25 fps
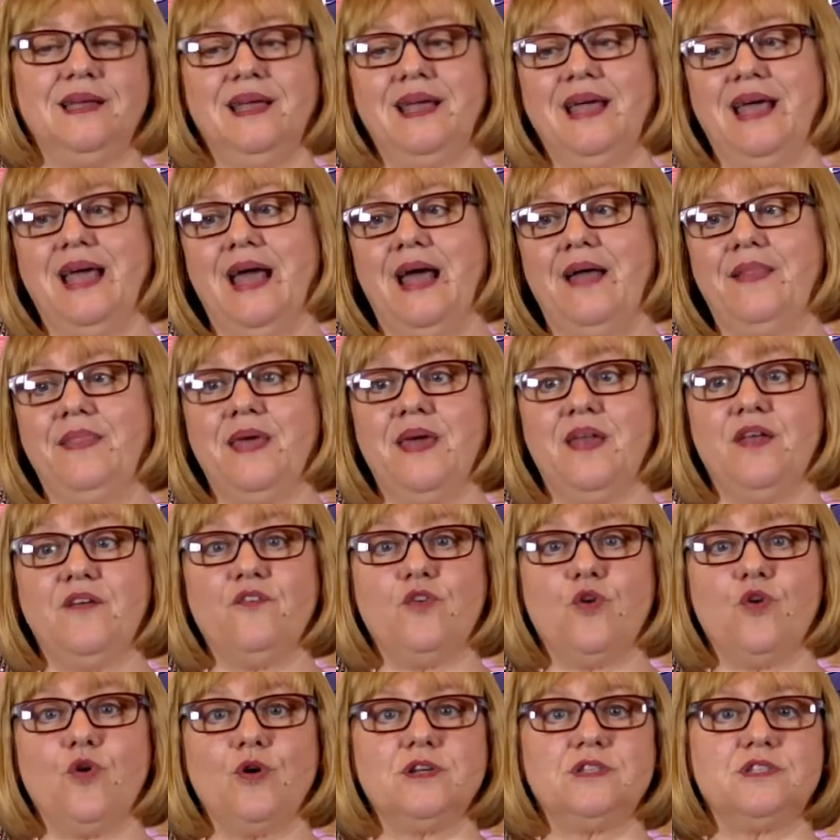And then, of
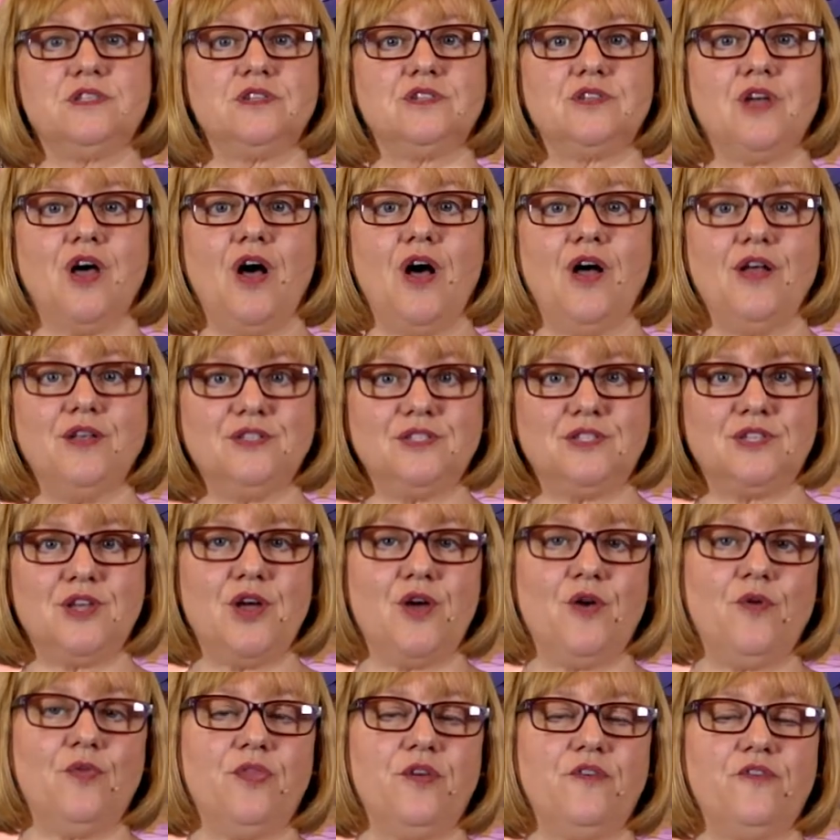course, there's
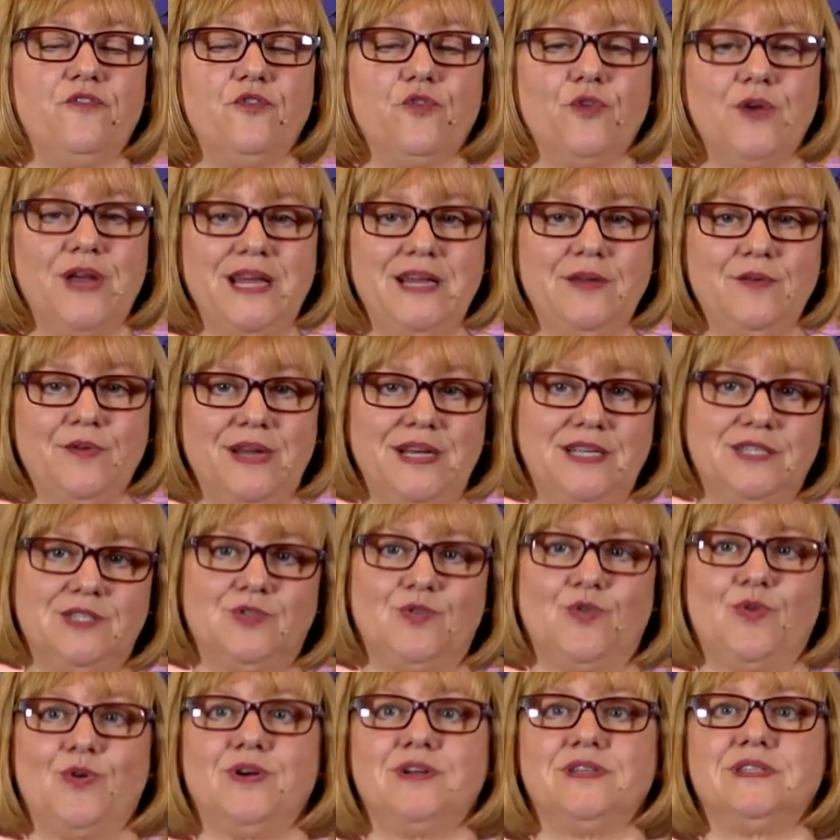also the free
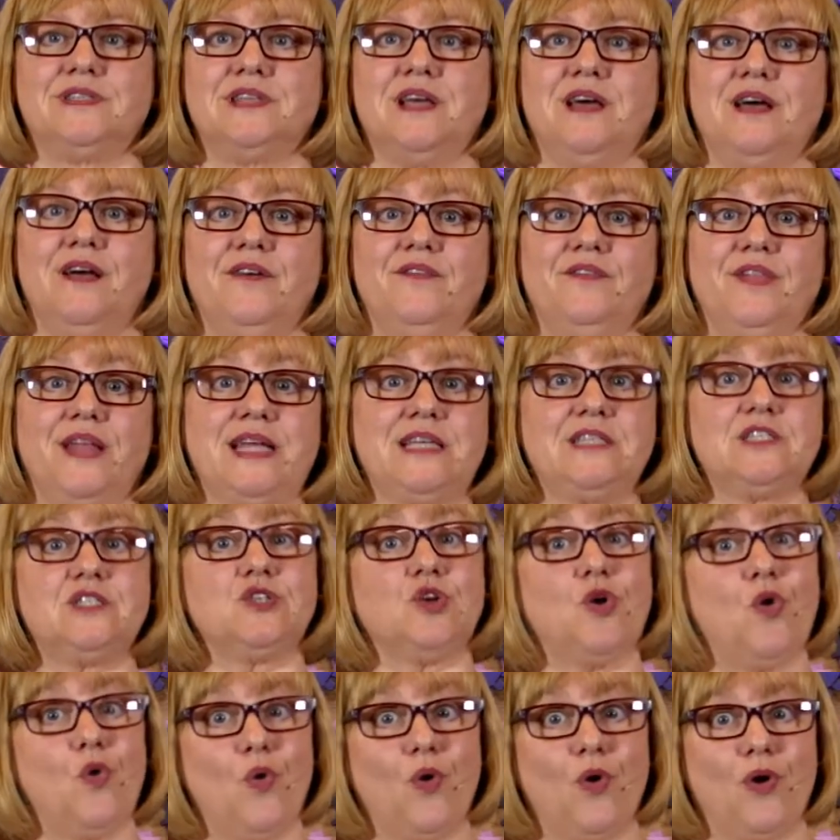resource of like
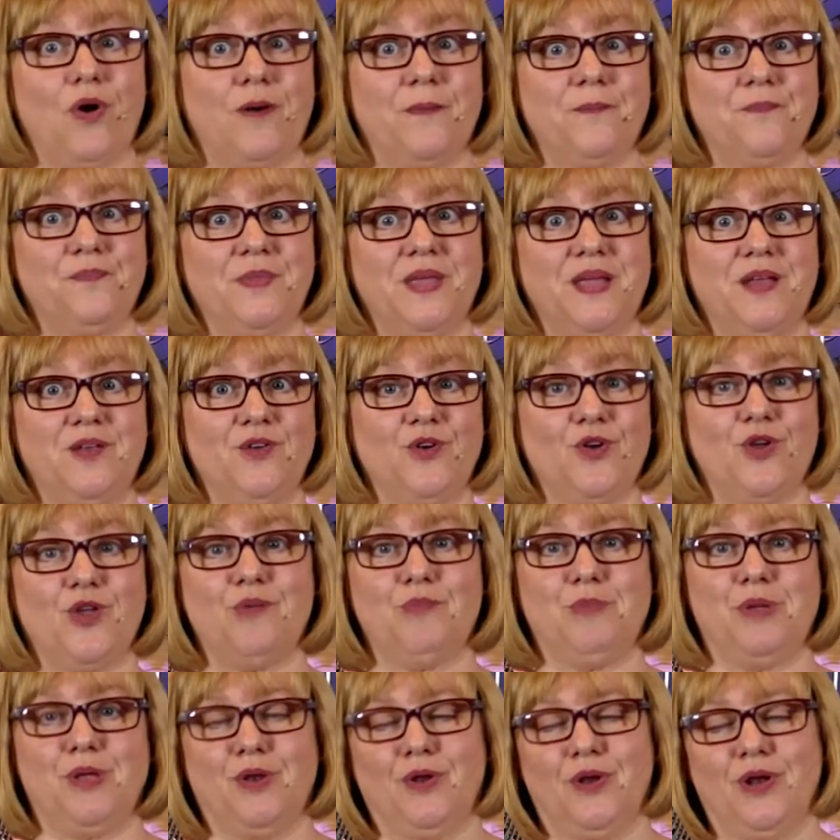SCORE in your
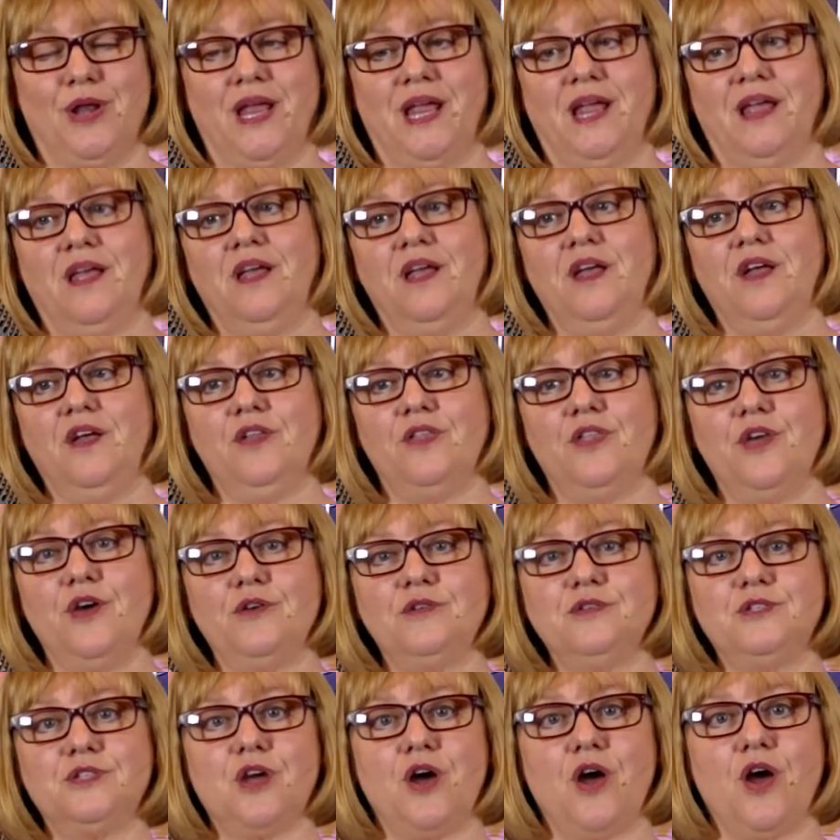community.
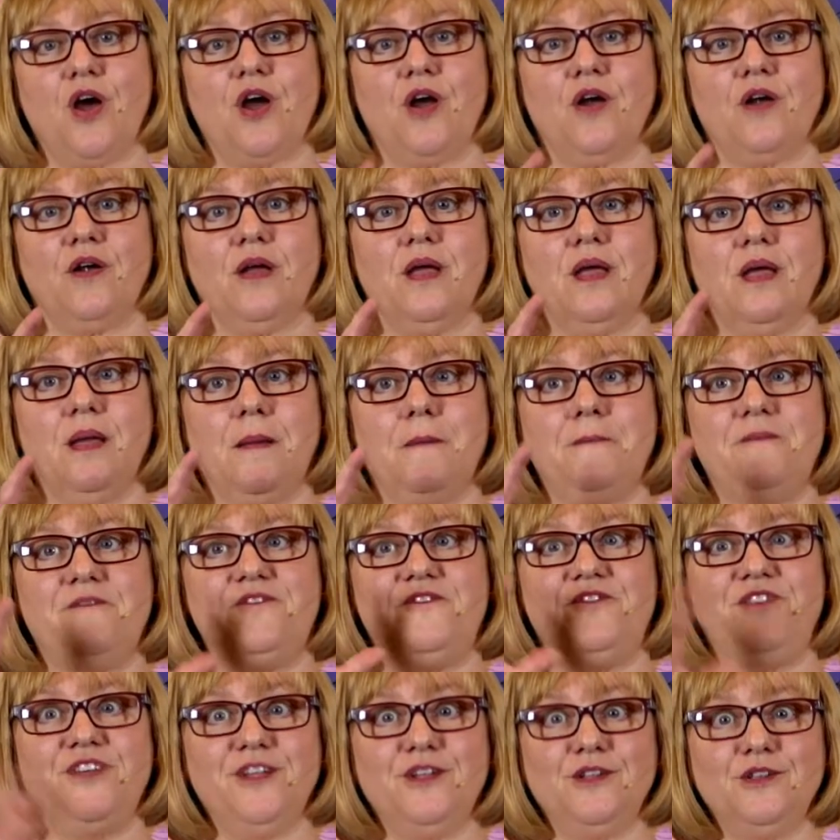Those are
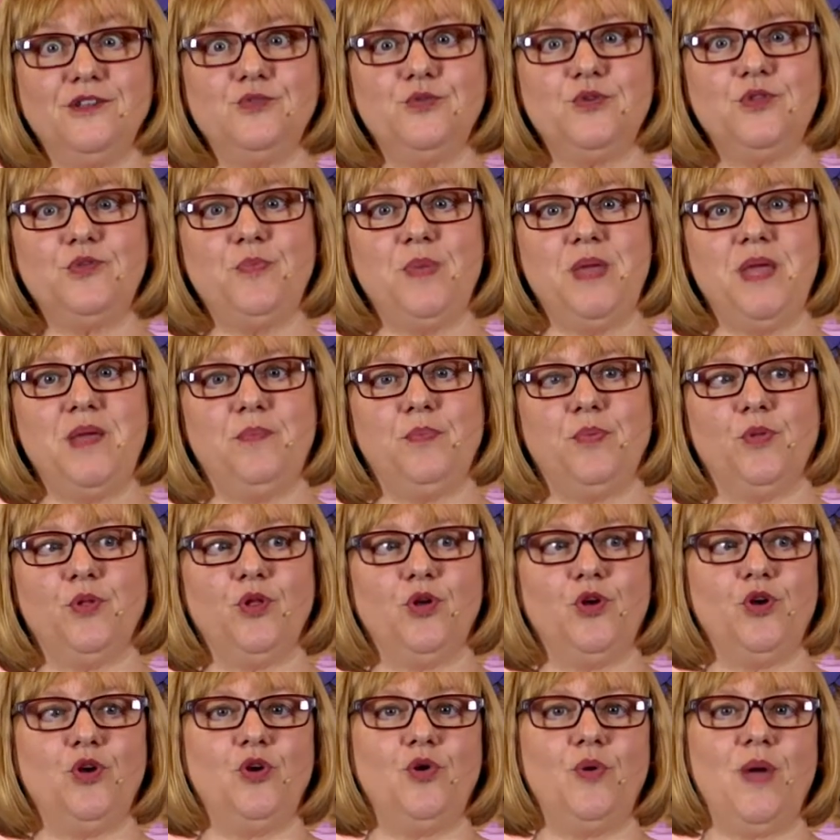filled with people
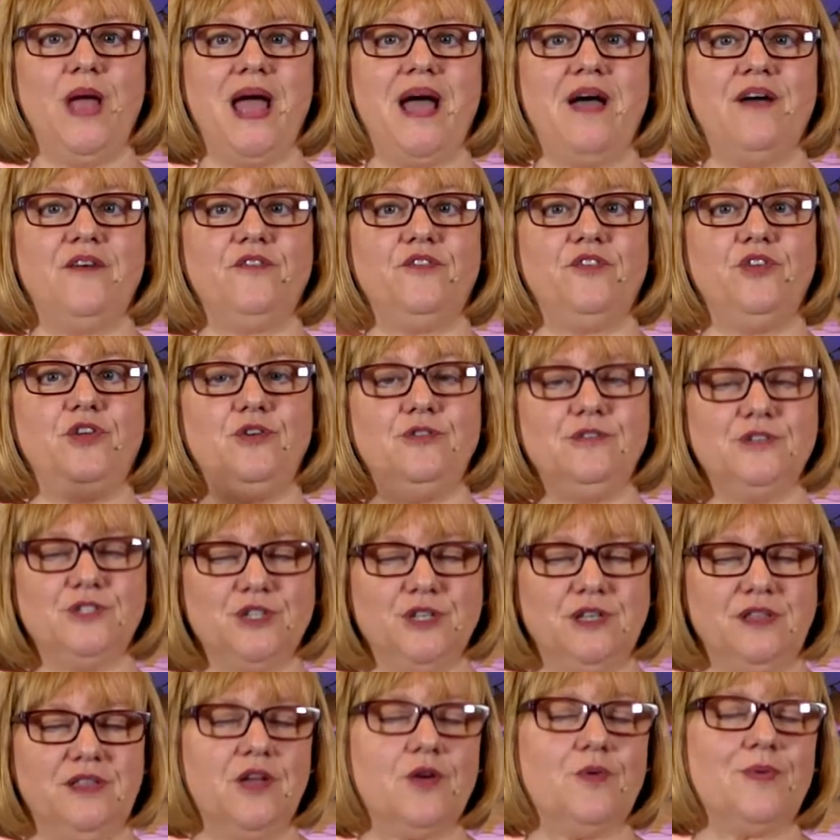who have,
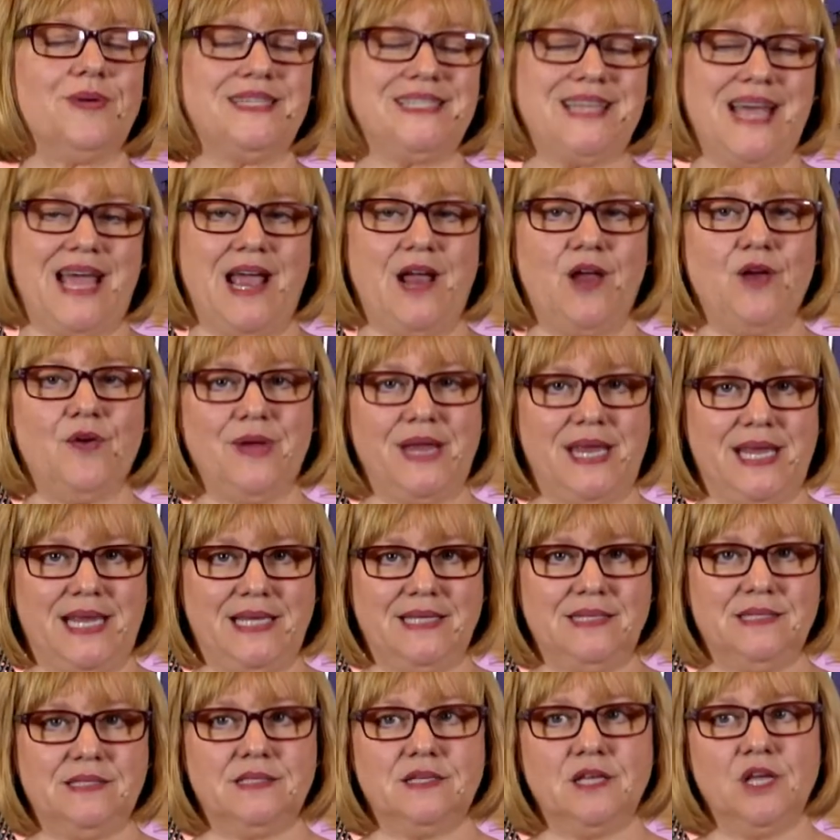usually they're
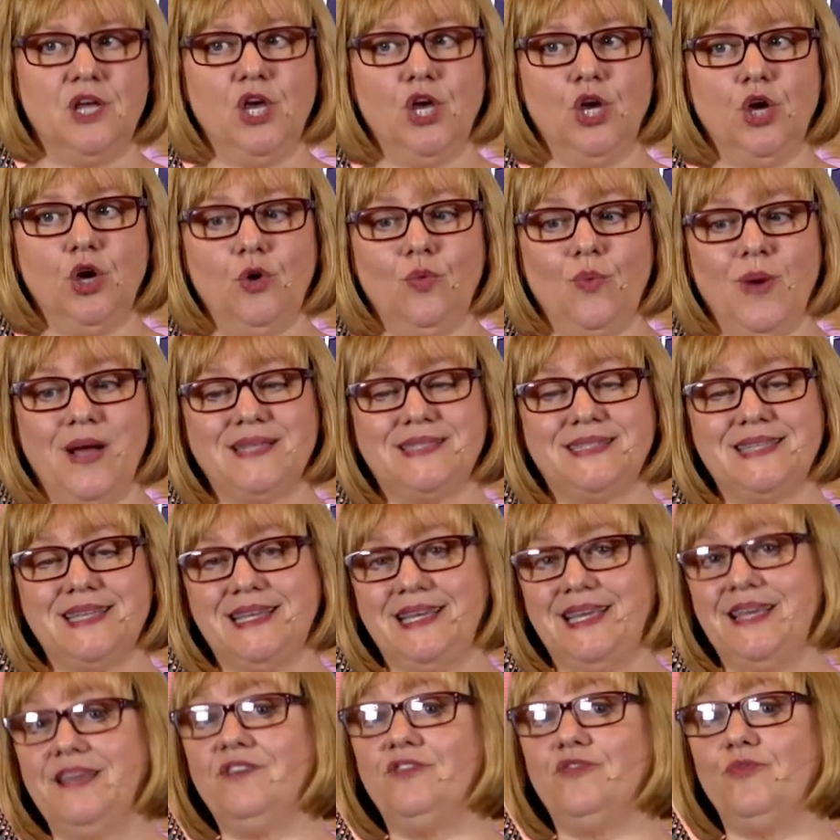retirees, who want to
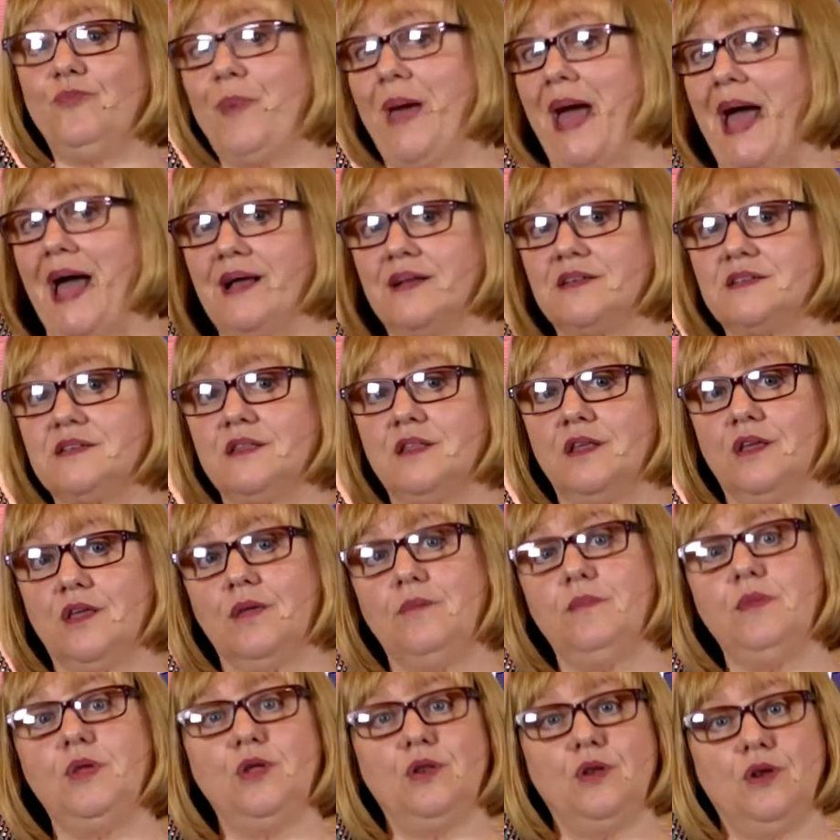give back to the
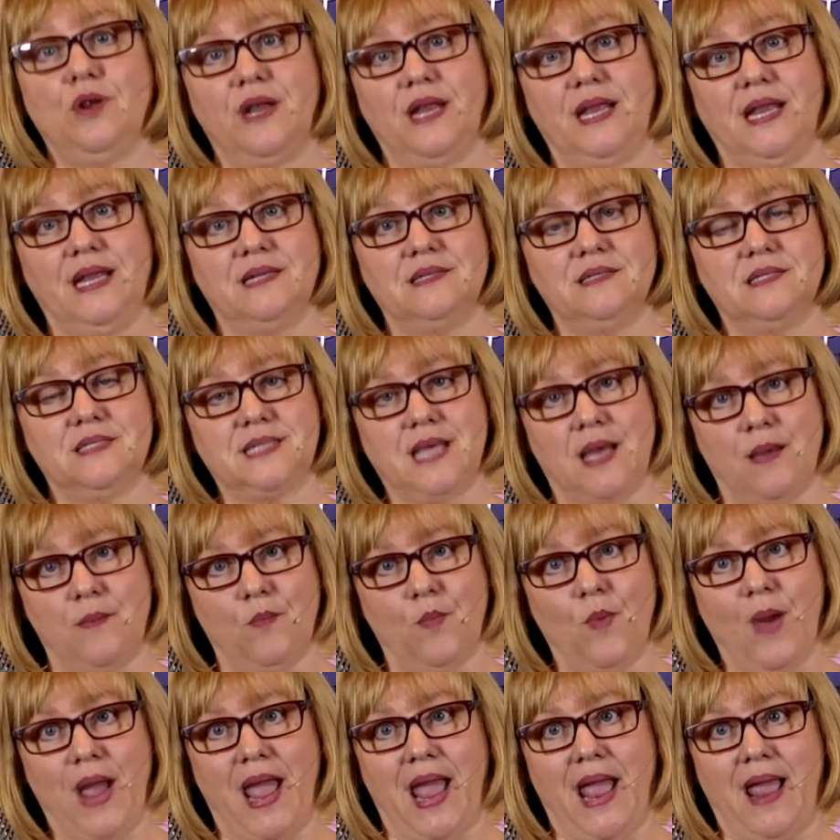community in some
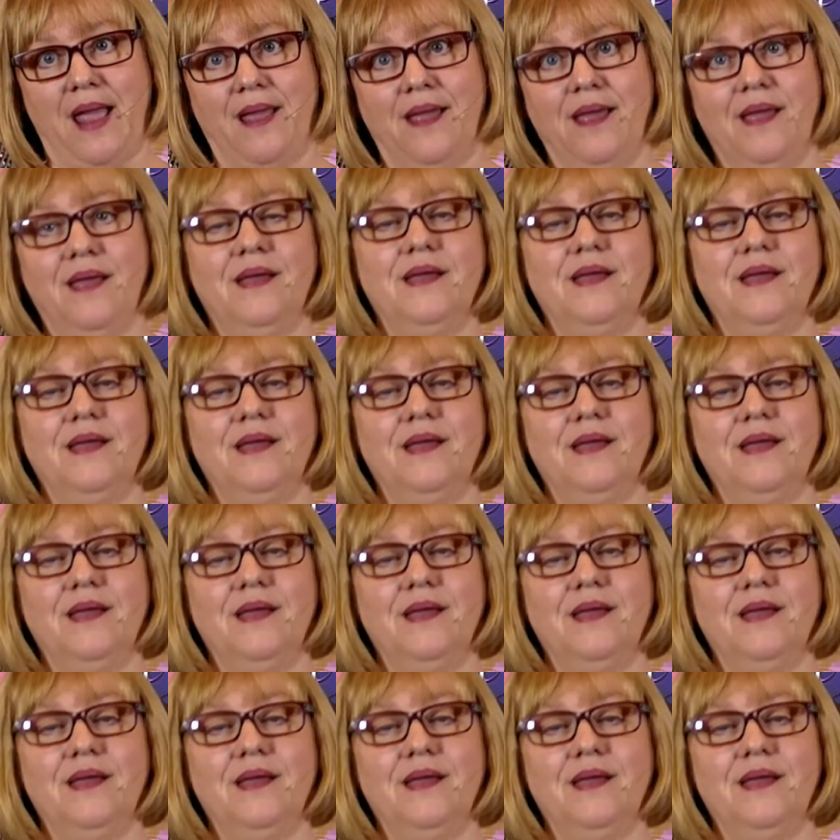way.